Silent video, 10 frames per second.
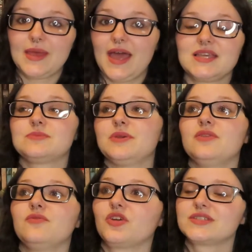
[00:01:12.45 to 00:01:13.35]
It has
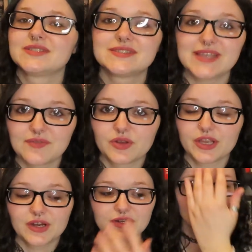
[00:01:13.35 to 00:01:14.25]
been for several
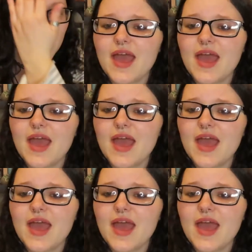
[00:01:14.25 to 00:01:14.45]
years,